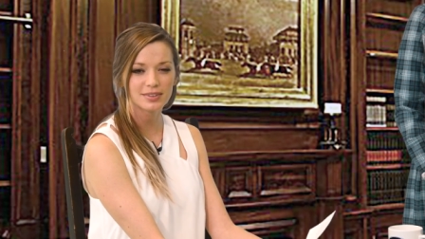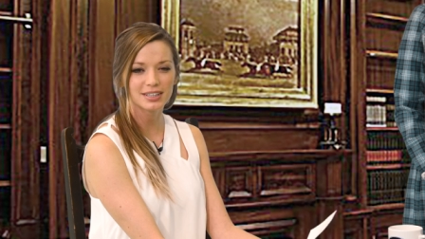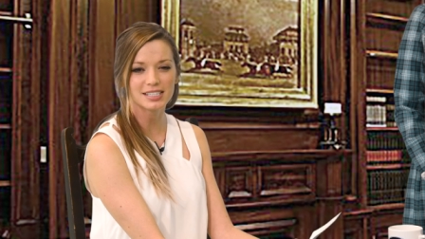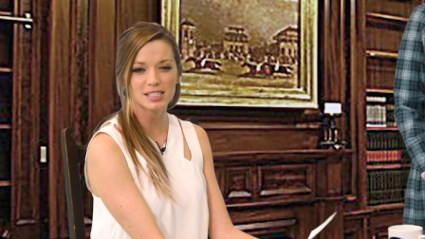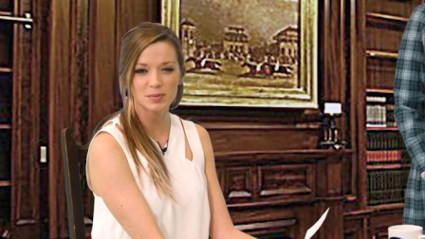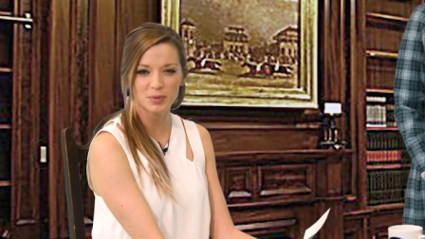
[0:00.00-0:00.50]

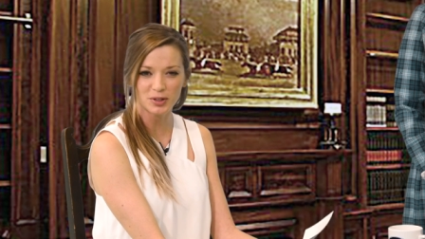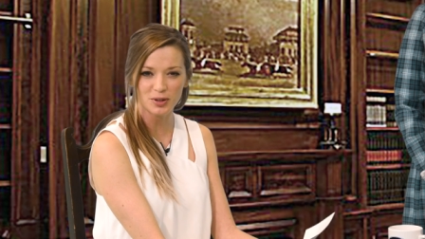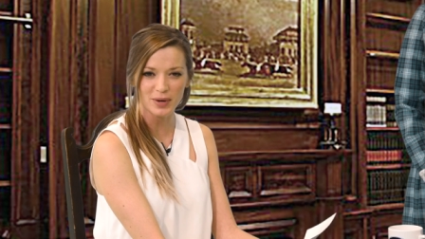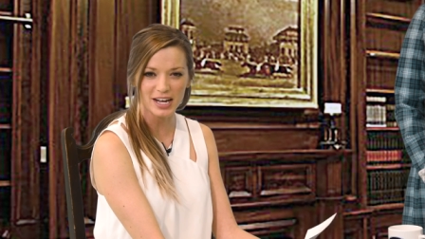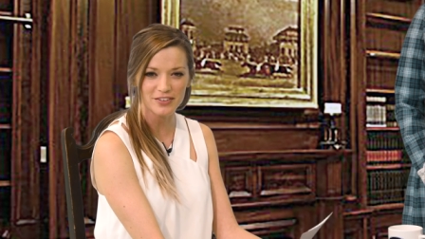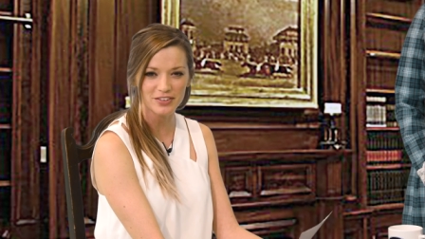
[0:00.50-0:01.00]
This is Pearl
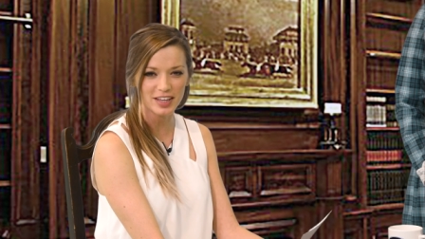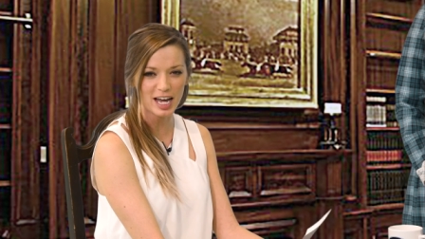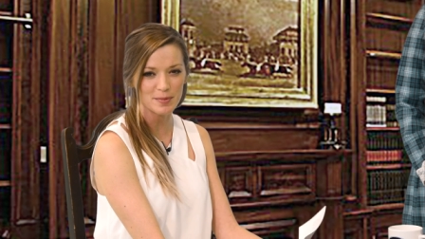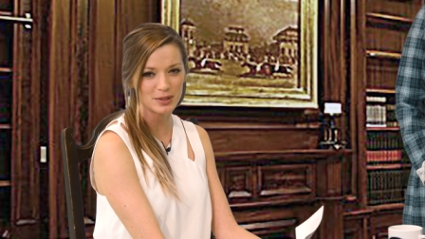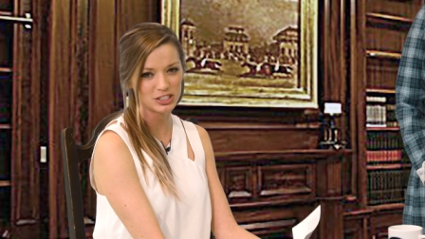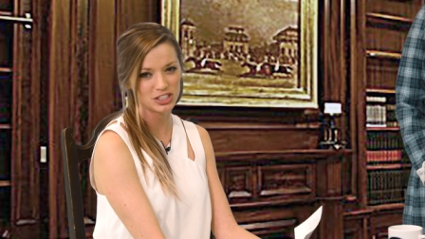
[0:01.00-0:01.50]
White for the
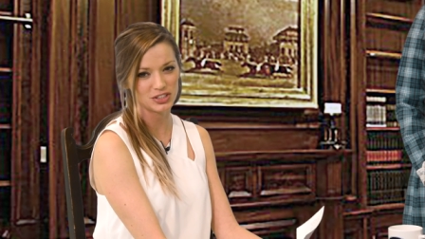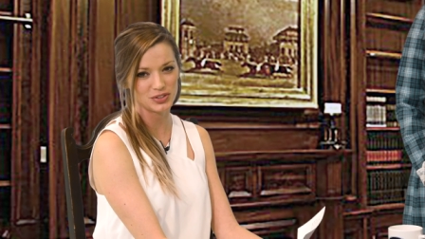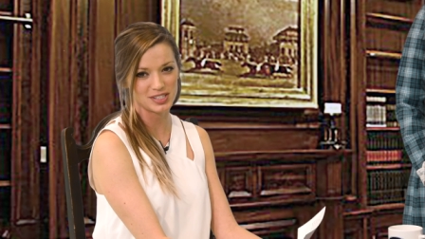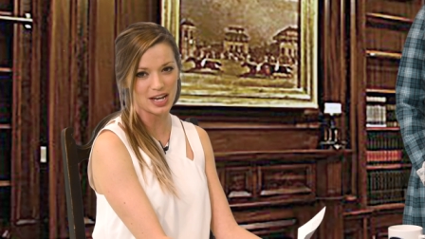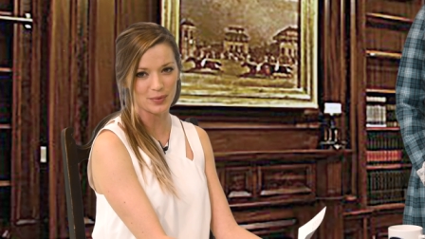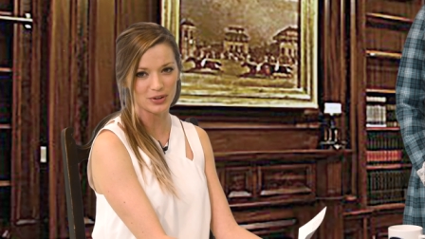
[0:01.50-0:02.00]
Abolition
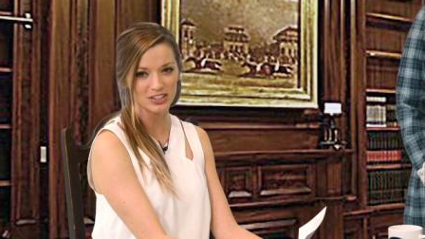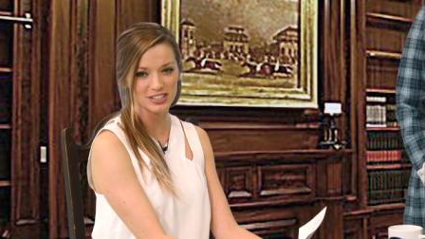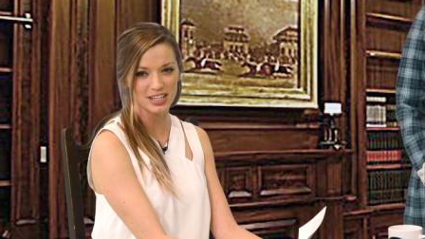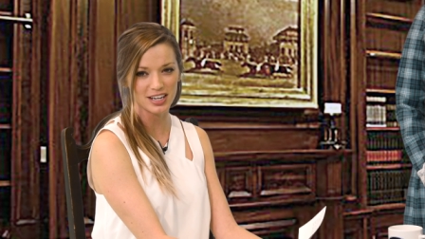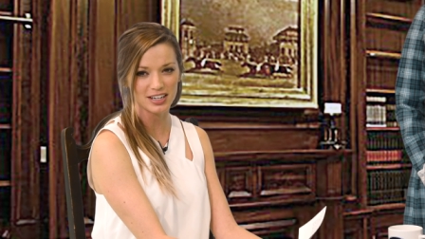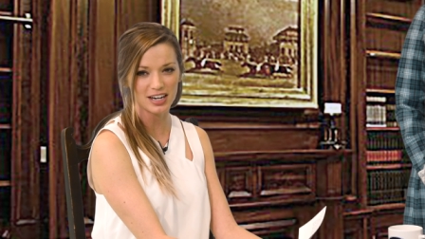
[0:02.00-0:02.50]
News Network
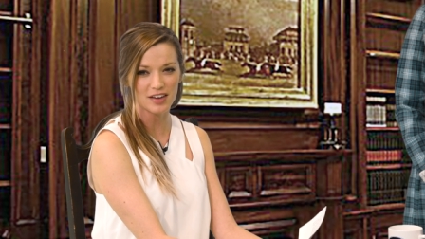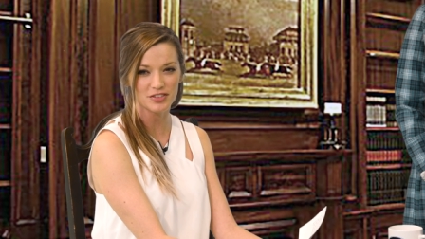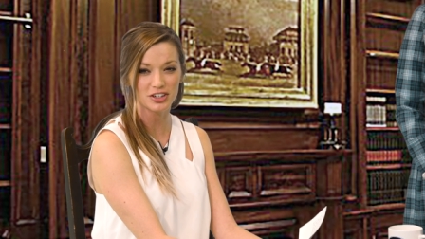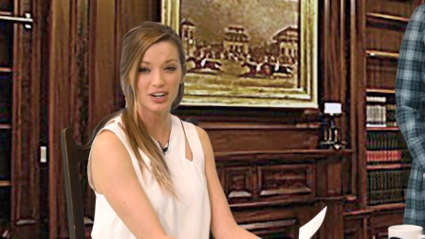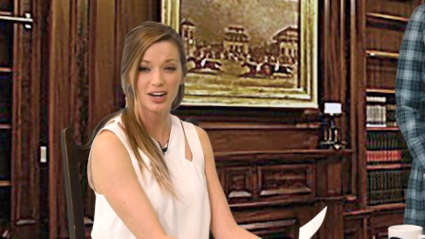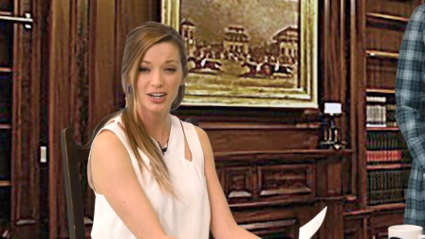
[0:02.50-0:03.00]
saying,
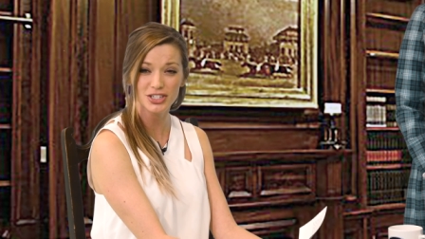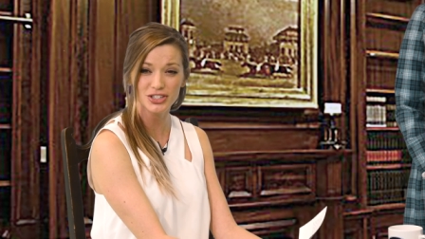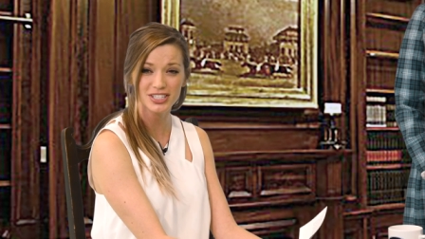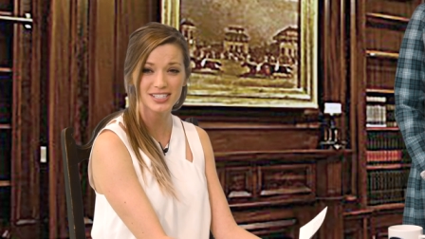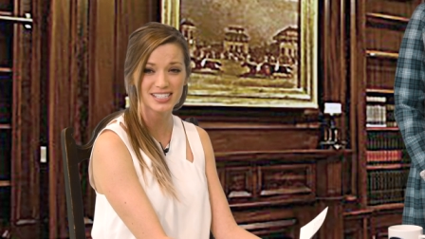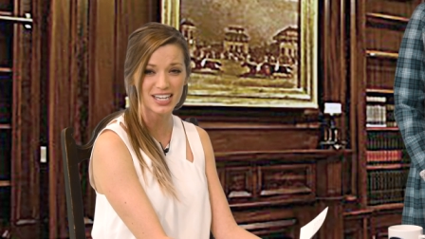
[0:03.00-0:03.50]
after one hundred
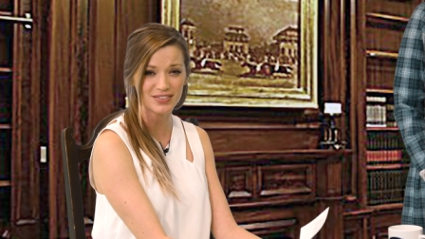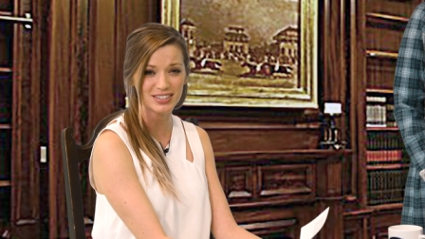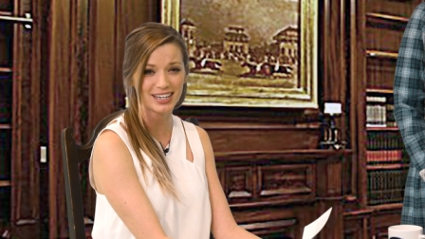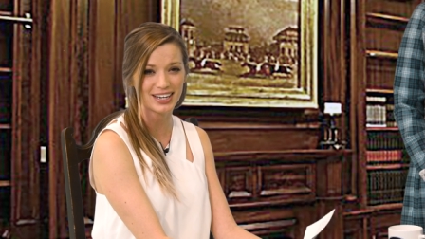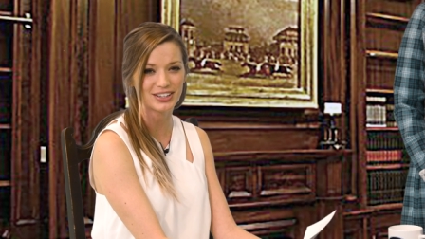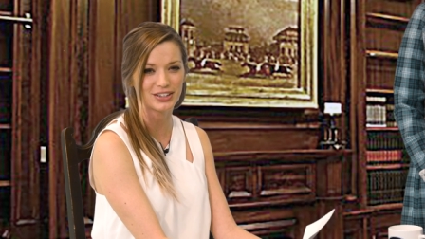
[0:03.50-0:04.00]

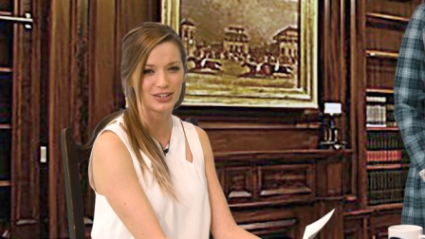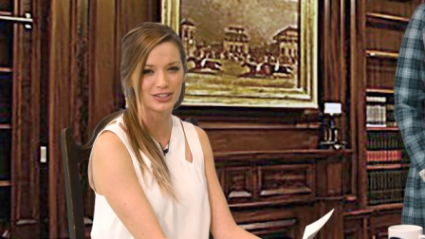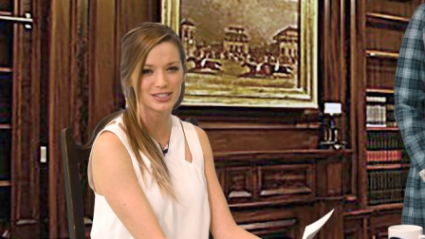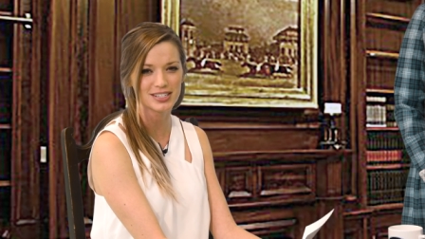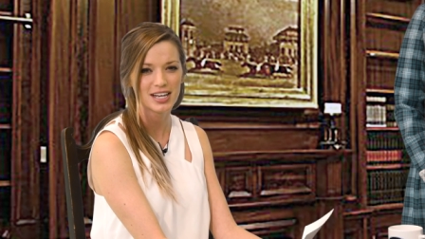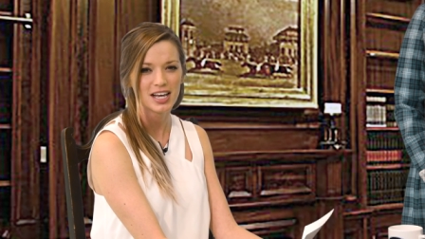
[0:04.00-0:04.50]
seventy-eight
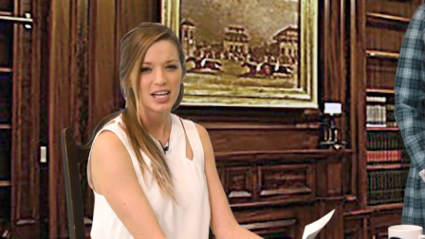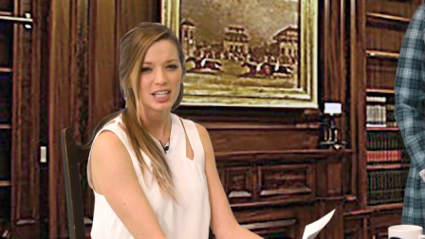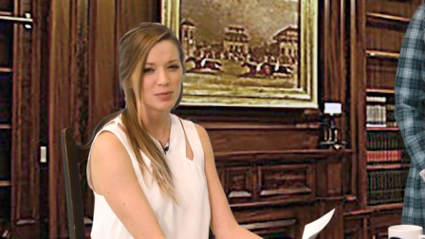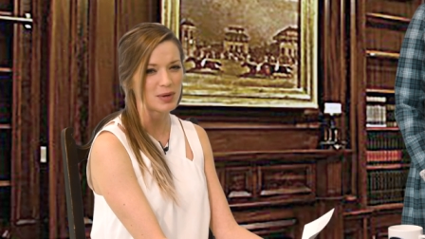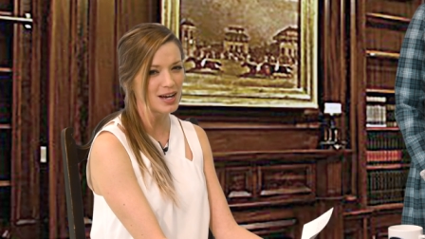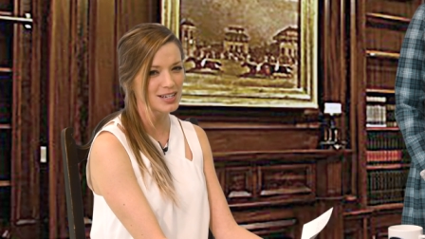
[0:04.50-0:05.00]
years,
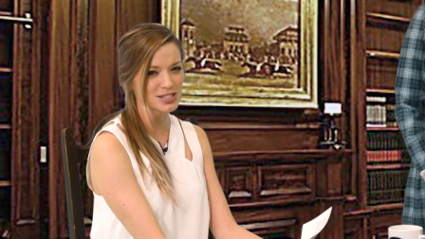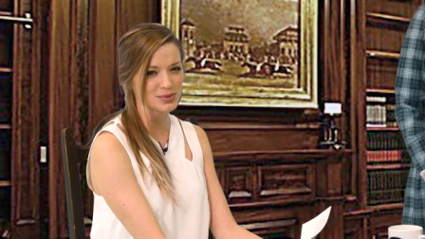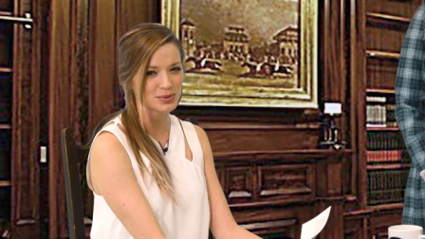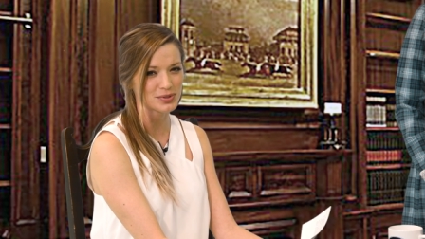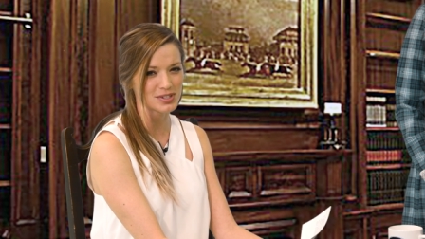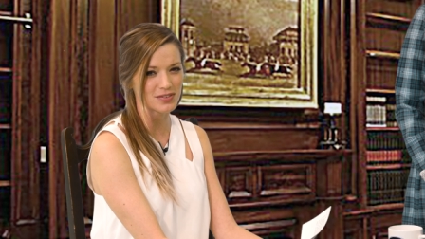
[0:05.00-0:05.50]
the past
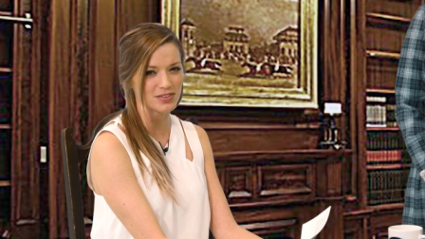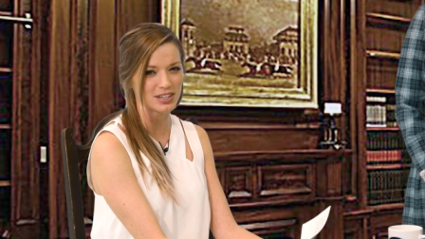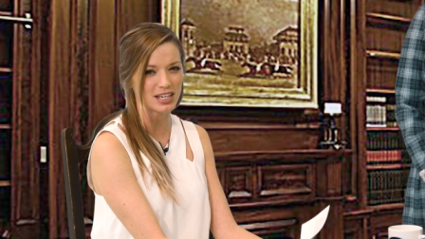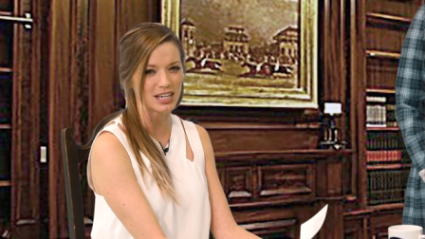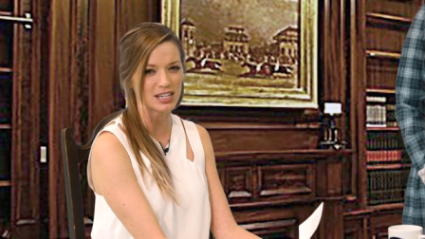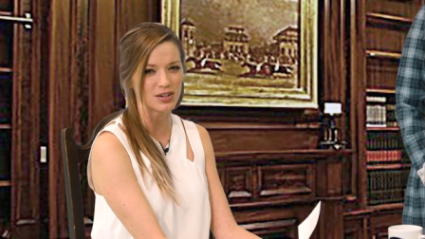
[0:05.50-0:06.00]
rooms of
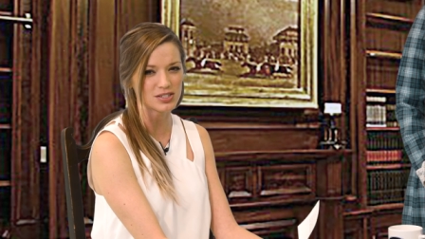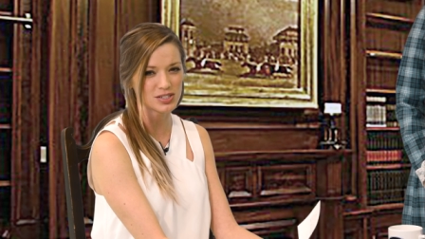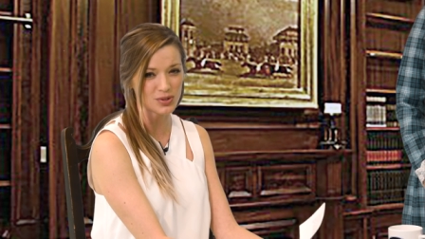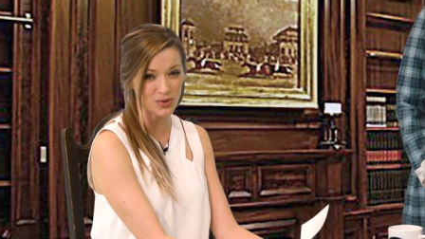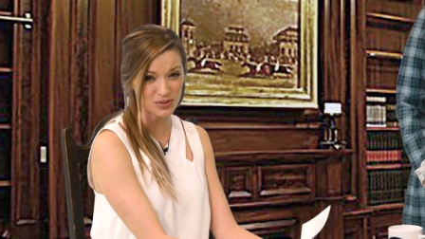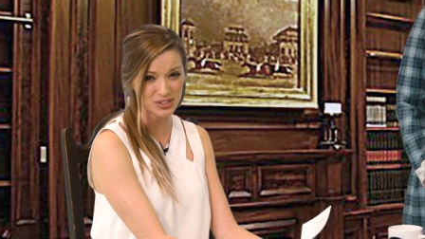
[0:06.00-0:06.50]
the
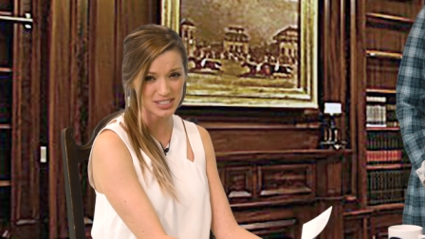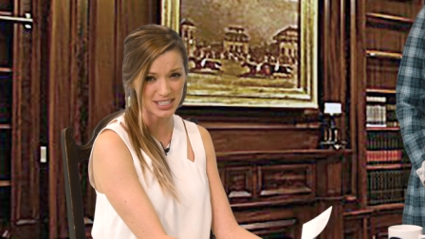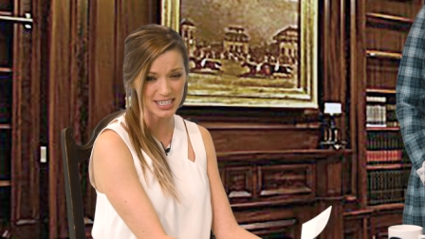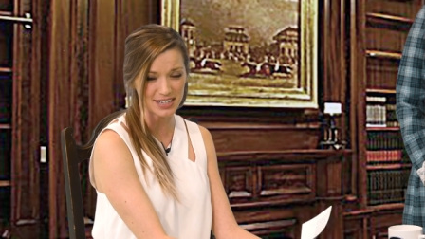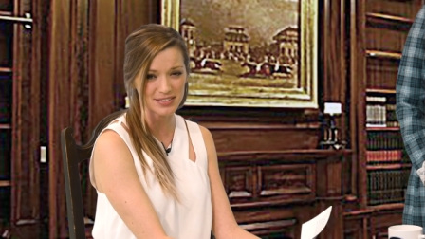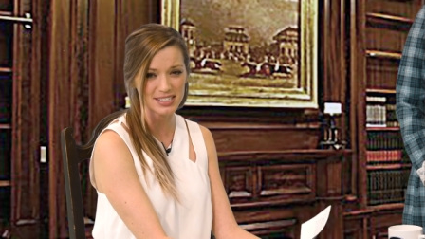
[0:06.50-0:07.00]
sold
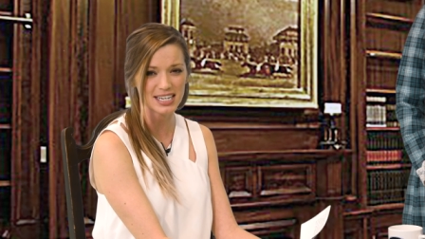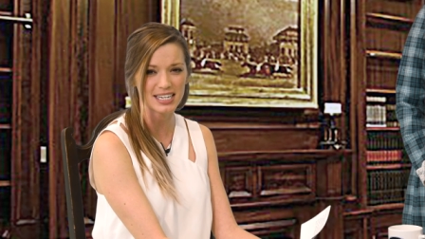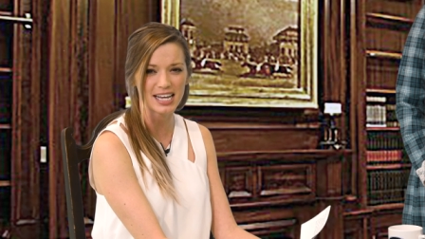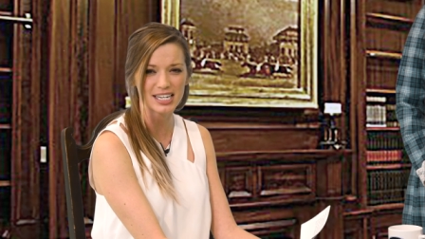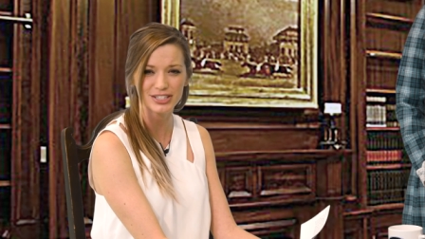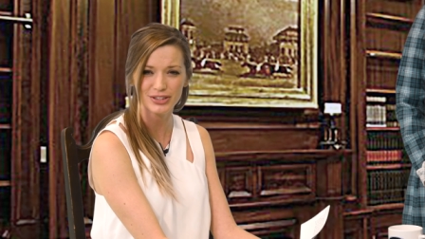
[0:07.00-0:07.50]
slaves in
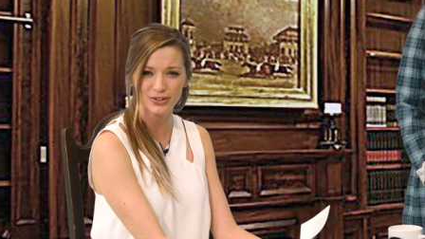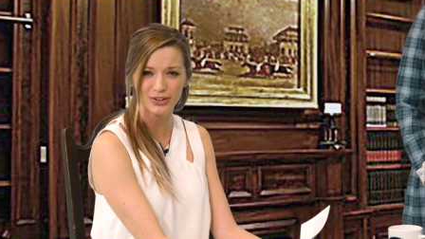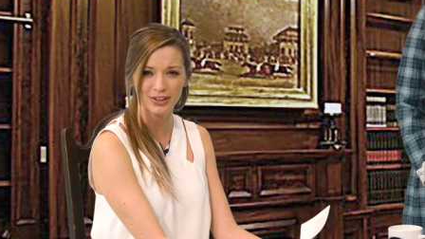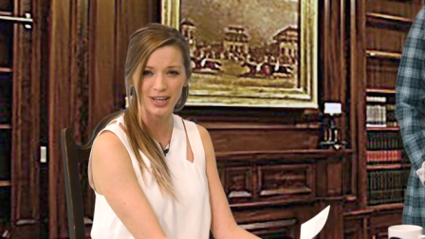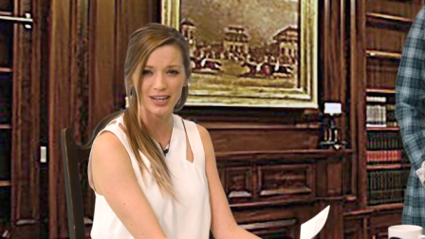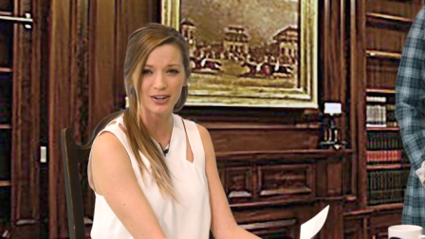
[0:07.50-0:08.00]
eighteen
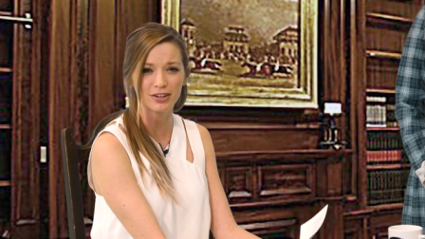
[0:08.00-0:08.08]
thirty-eight